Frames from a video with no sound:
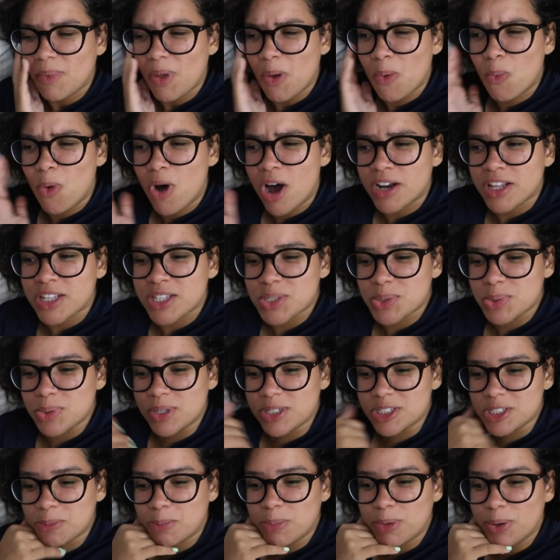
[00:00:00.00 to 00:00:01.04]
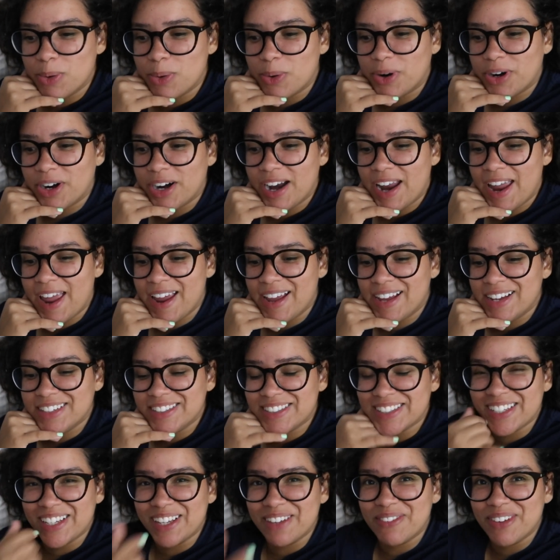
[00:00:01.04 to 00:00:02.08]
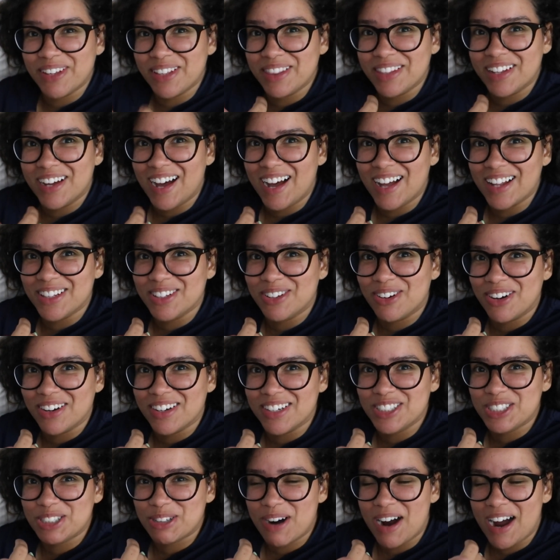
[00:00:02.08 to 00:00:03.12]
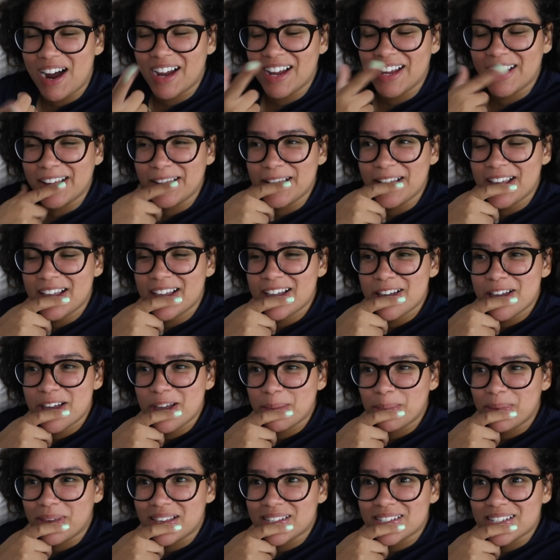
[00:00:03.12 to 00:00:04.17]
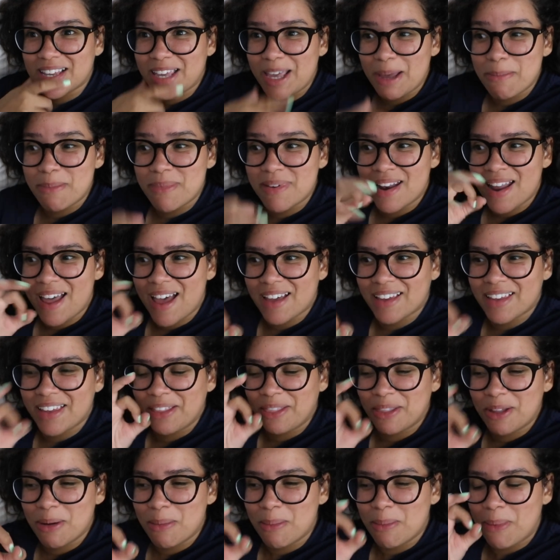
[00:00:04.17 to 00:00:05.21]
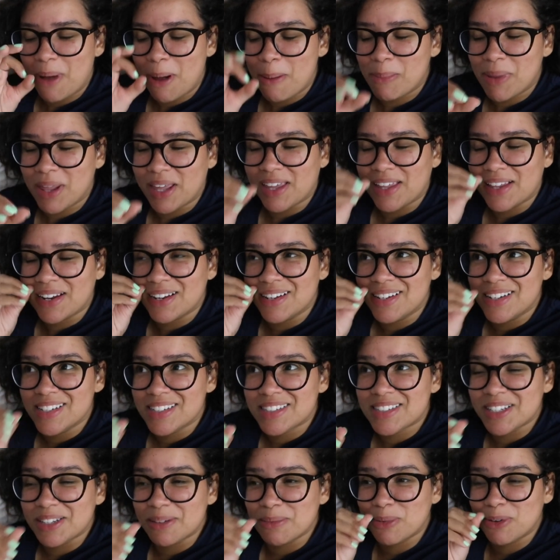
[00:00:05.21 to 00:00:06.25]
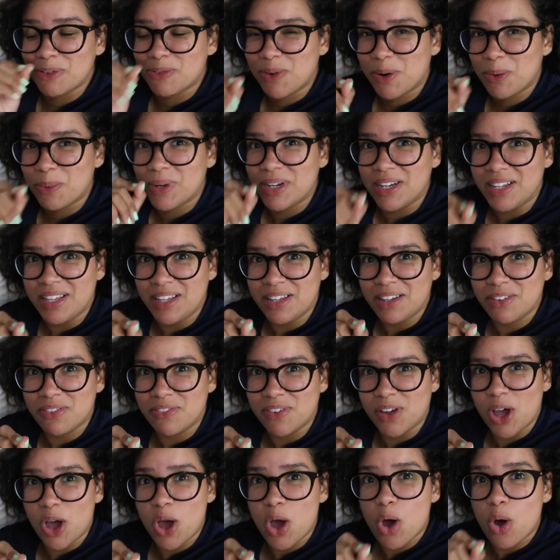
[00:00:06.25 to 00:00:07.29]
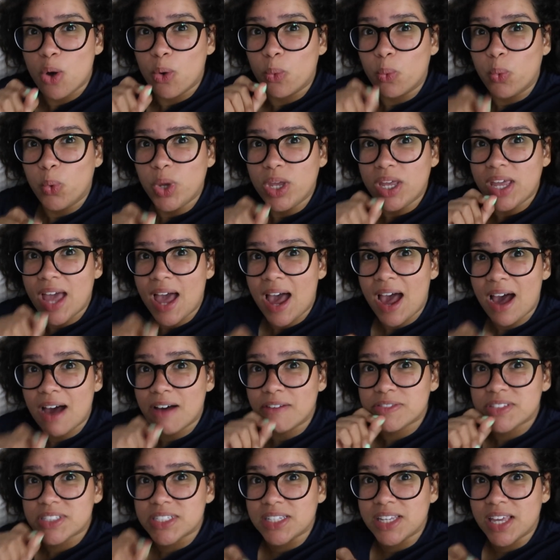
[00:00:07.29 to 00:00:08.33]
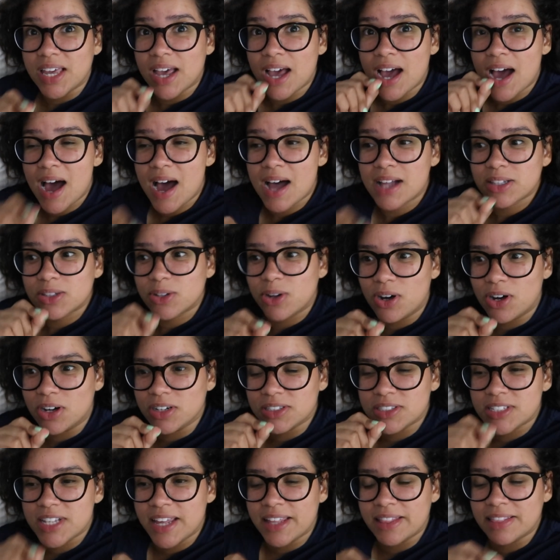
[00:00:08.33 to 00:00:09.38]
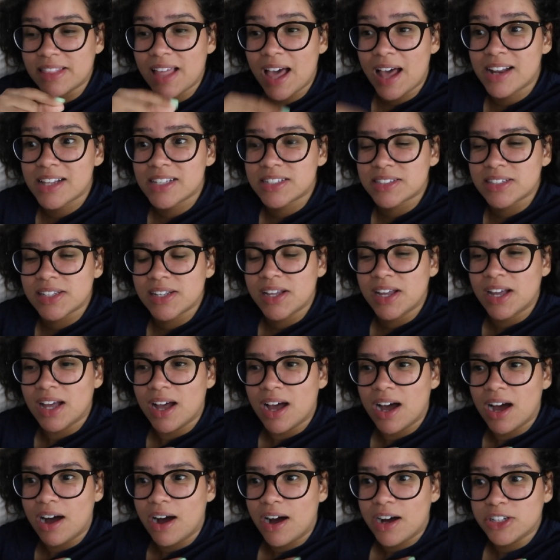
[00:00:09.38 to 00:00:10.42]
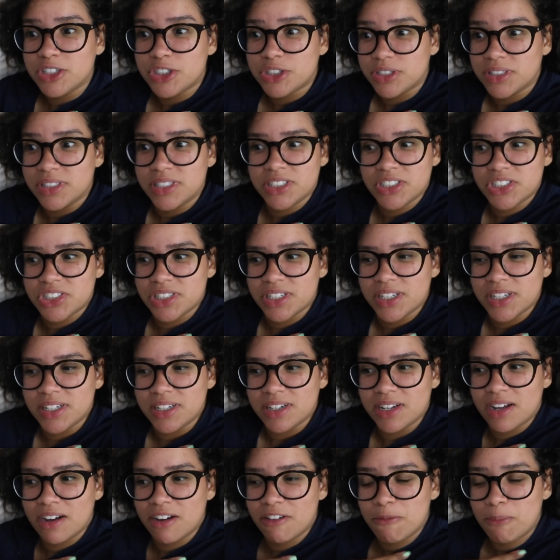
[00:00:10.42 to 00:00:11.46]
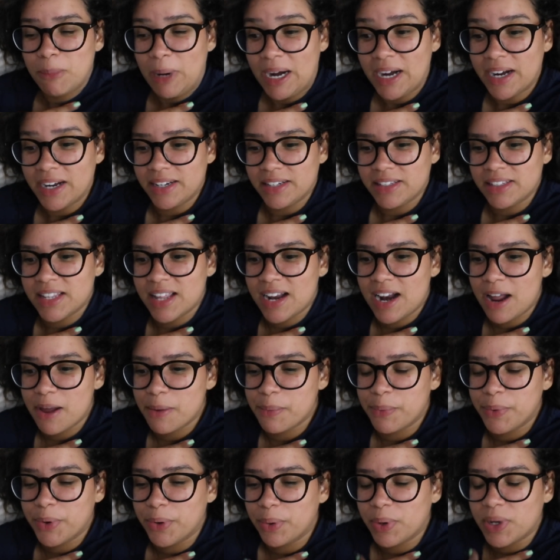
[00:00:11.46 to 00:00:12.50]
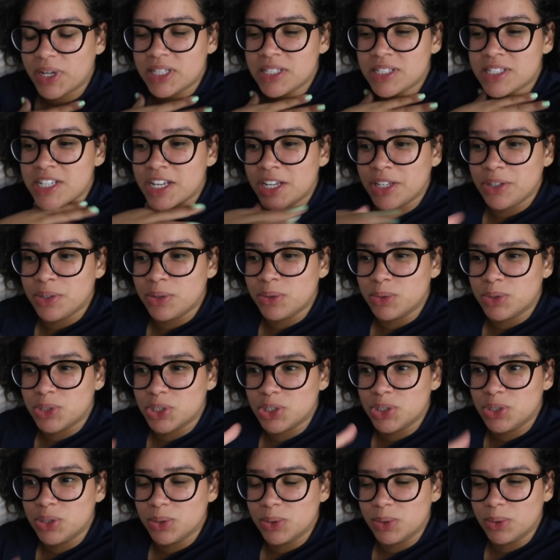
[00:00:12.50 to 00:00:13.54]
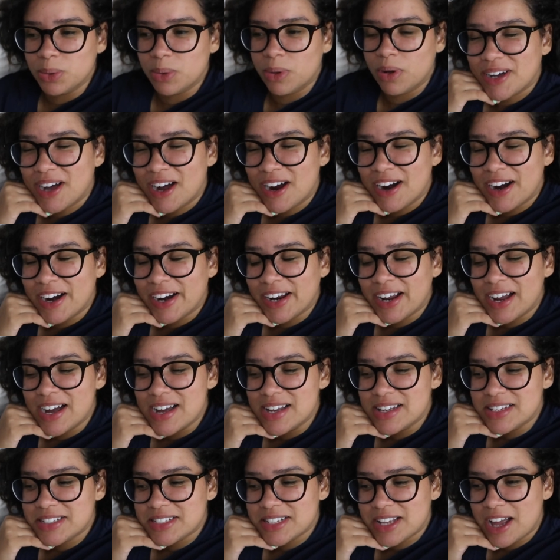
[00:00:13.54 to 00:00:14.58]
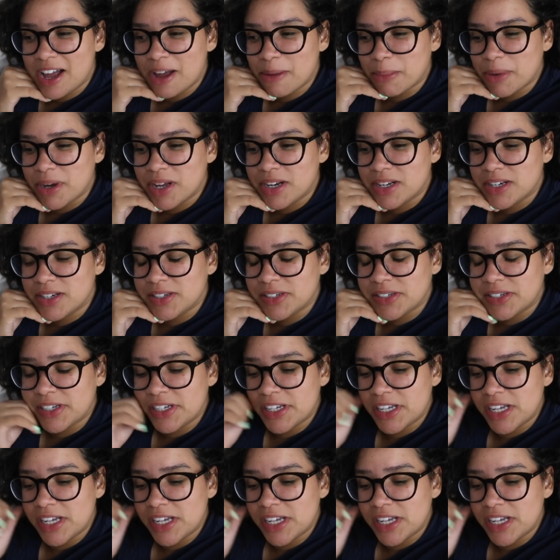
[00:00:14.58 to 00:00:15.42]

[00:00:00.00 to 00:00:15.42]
wanting to explore and giving the hot dog a try because I kept nagging them. I'm like, listen, before we leave, we have to get hot dogs. Like that is a tradition of mine that I will continue to do. All right, guys, I'm gonna